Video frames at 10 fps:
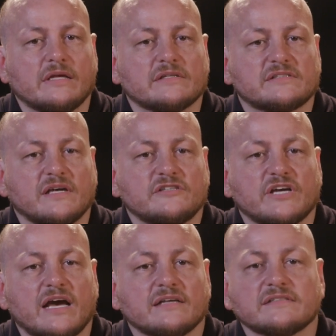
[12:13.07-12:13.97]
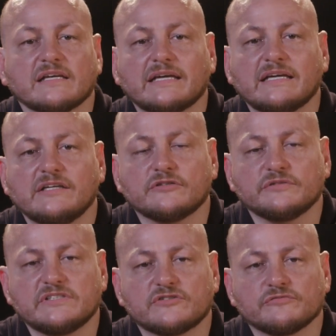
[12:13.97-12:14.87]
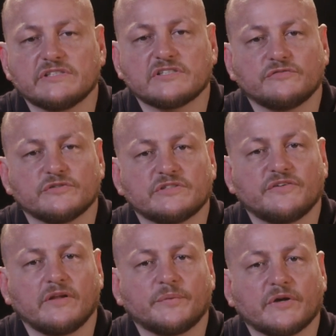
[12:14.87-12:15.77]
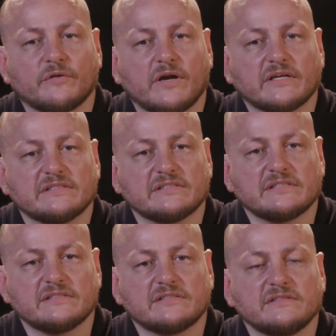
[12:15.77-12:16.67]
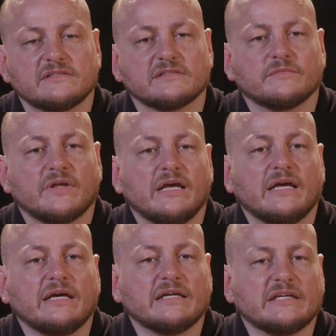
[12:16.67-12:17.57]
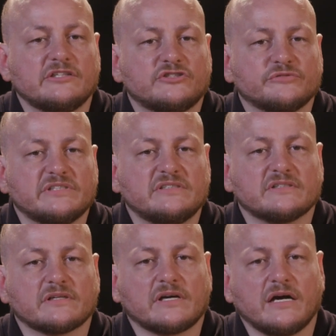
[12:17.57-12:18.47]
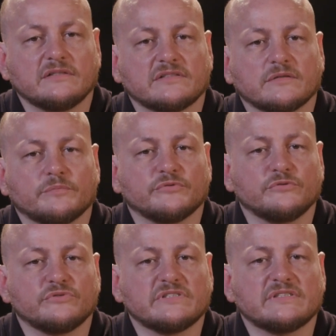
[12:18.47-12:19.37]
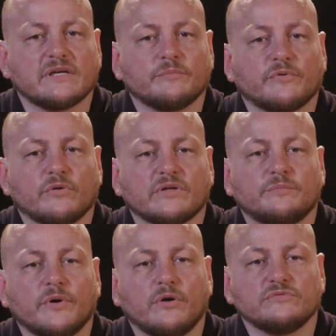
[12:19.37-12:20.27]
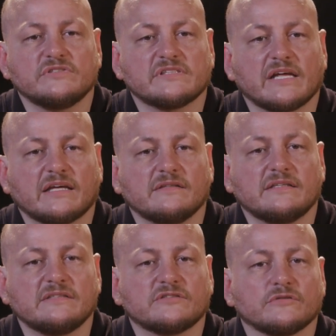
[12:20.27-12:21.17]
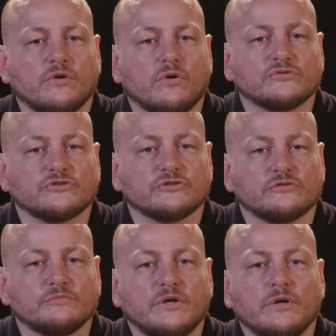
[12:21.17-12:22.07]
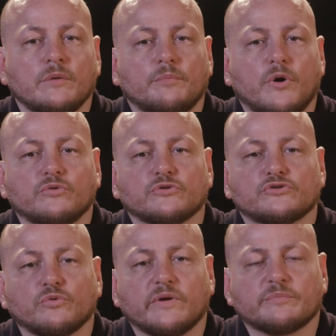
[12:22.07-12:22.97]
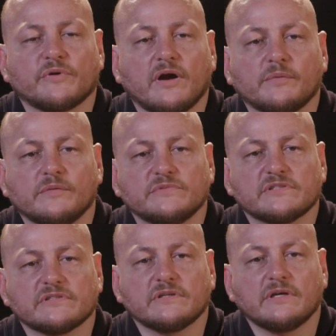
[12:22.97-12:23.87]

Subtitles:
such as increased risk for developing chronic diseases, injuries, cuts, bruises, and broken bones that can lead to long-term bone or joint problems,